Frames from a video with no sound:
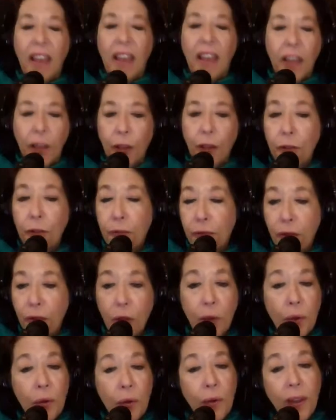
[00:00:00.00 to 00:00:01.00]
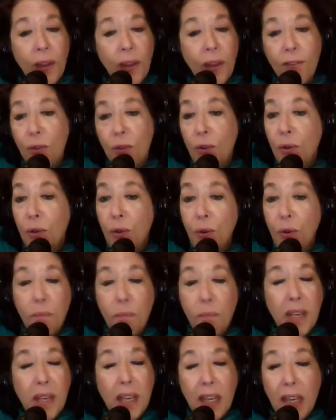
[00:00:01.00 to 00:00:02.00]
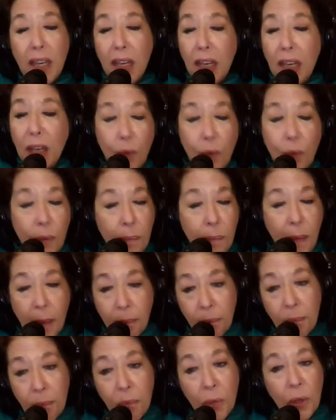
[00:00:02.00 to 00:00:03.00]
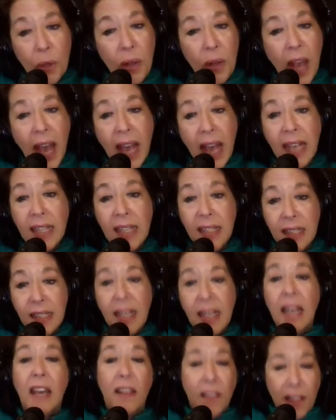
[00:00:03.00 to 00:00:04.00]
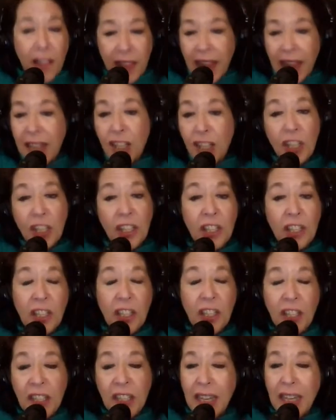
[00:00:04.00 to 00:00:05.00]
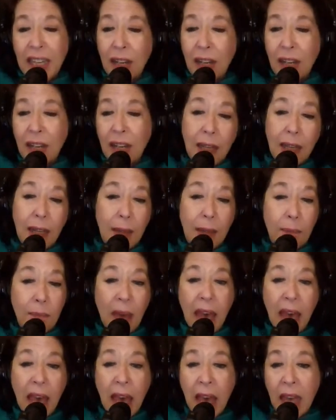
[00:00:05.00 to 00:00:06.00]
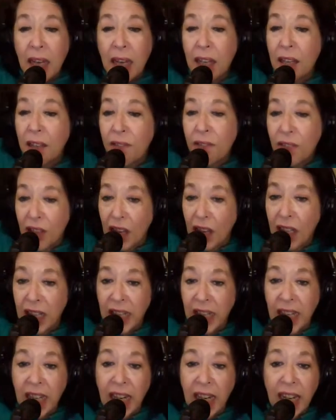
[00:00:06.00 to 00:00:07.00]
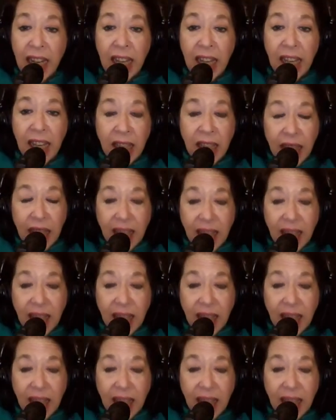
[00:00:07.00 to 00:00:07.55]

He'll forever be remembered as the legendary man of Gully Lake.